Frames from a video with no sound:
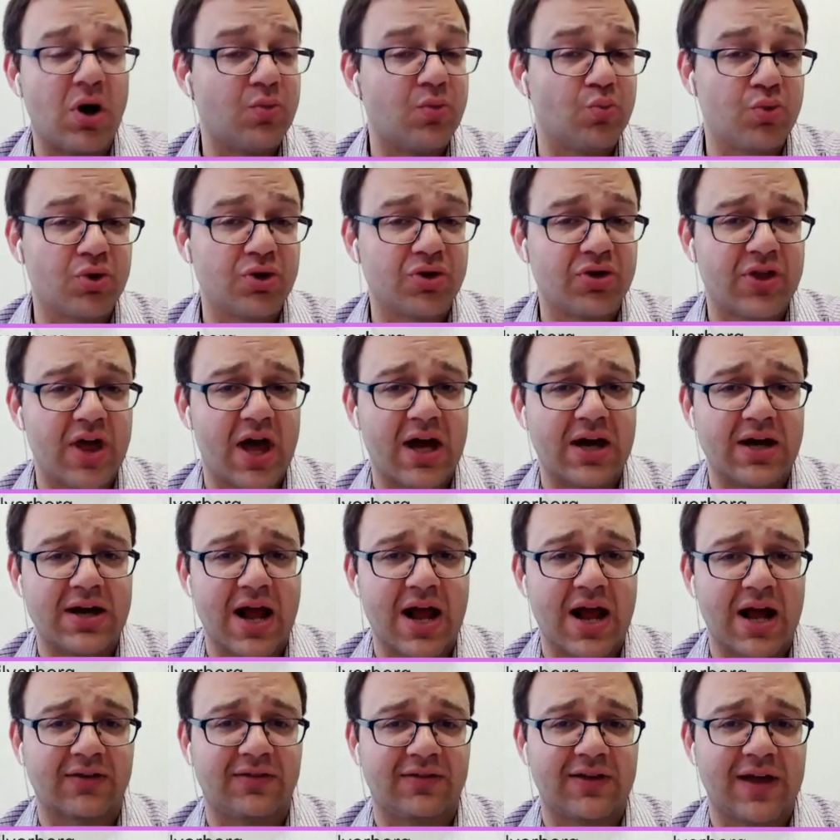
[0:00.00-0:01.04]
and what
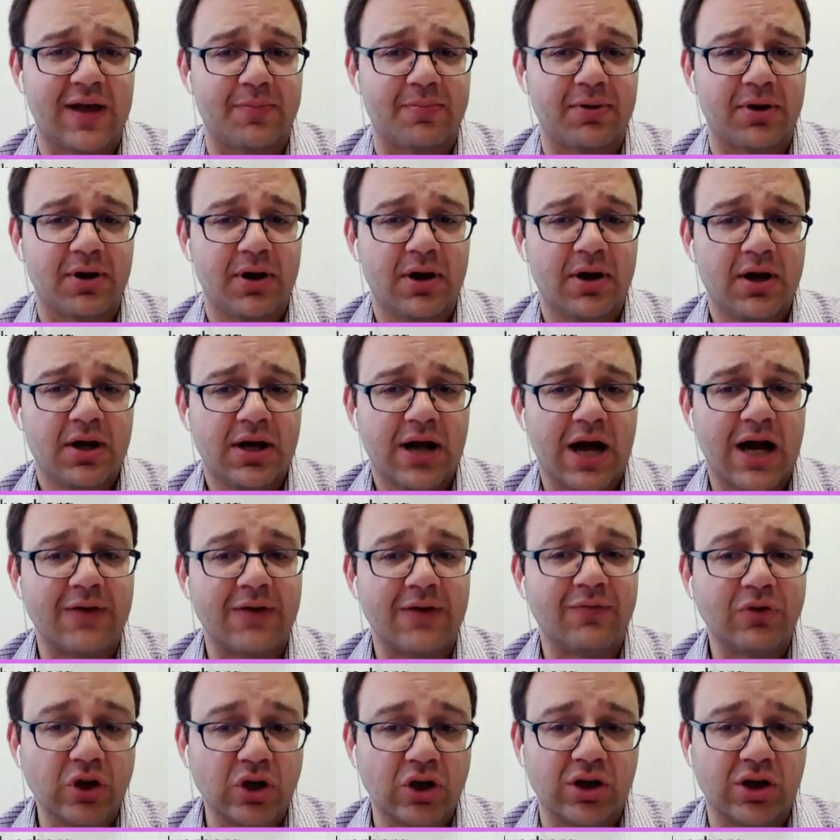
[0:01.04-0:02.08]
would that next step
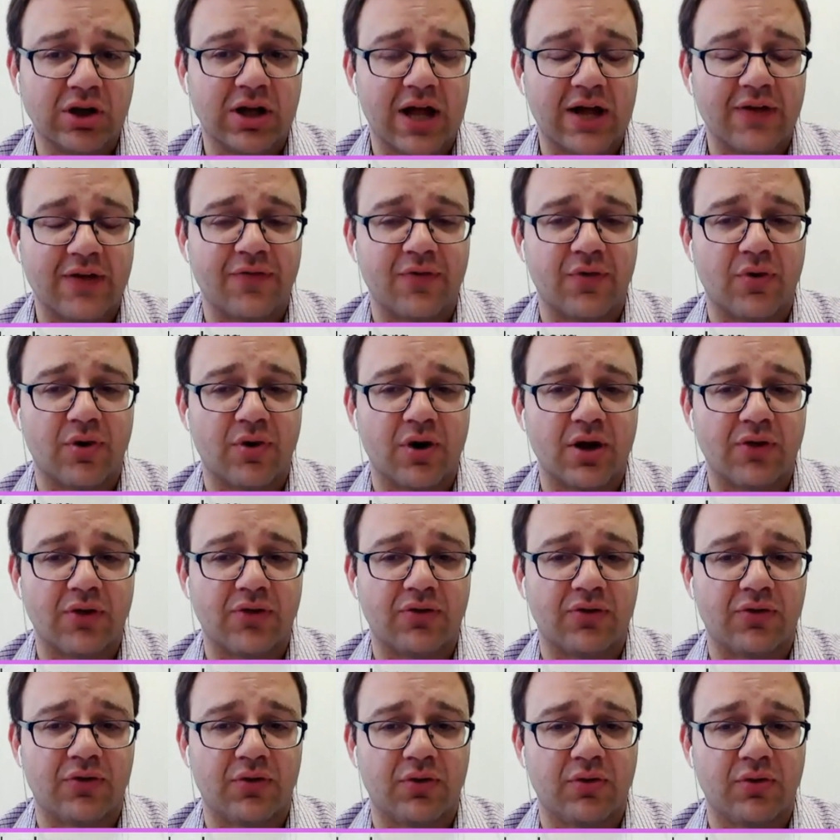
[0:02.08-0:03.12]
kind of look like
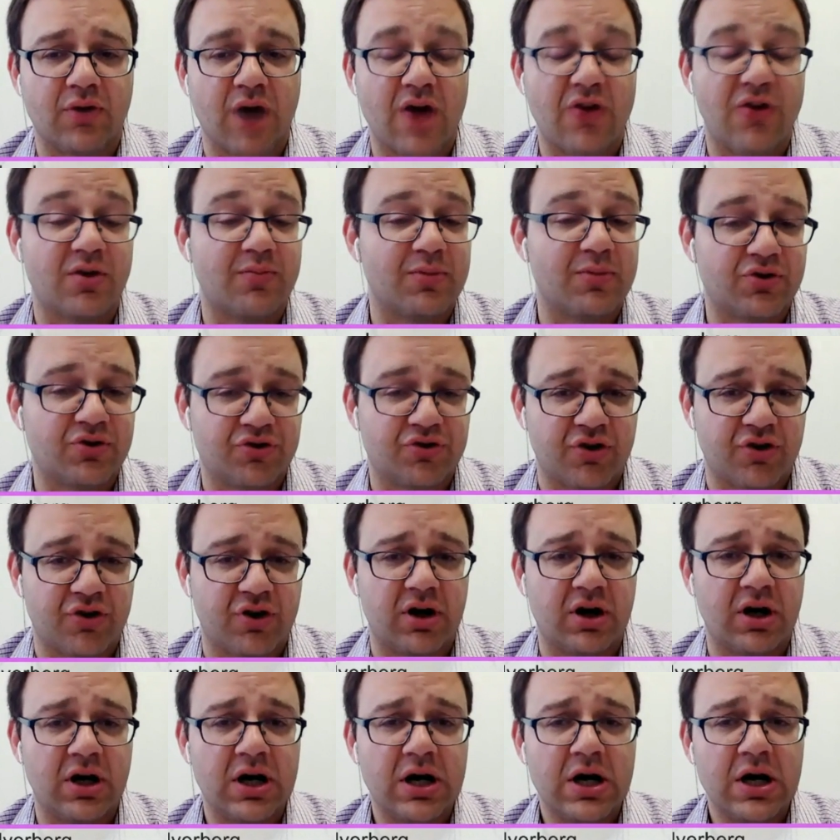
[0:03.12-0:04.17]
for it to either
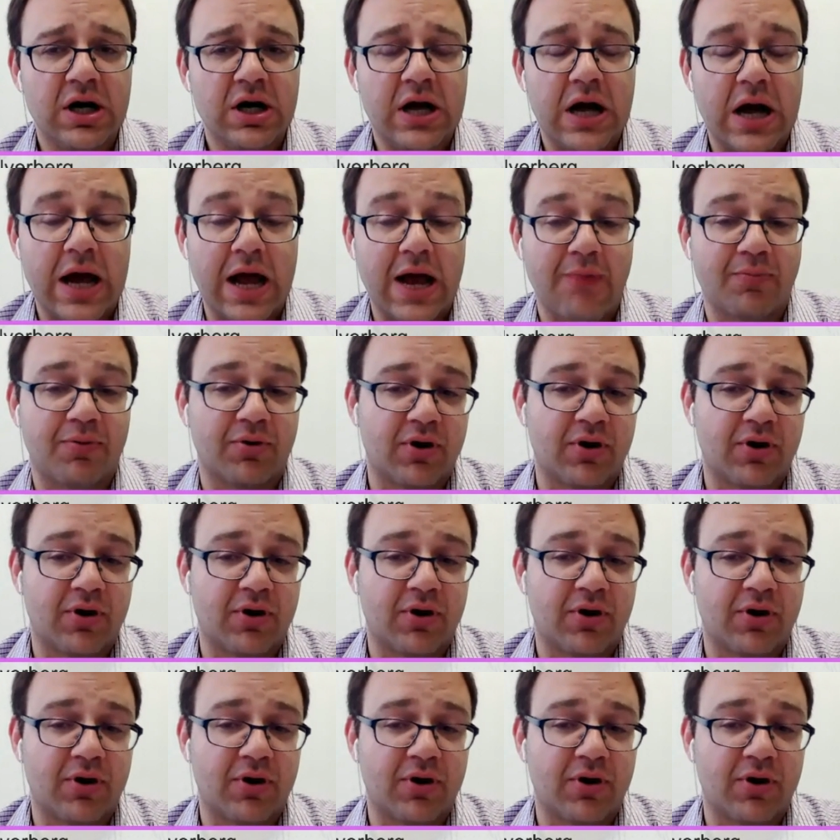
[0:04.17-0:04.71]
mature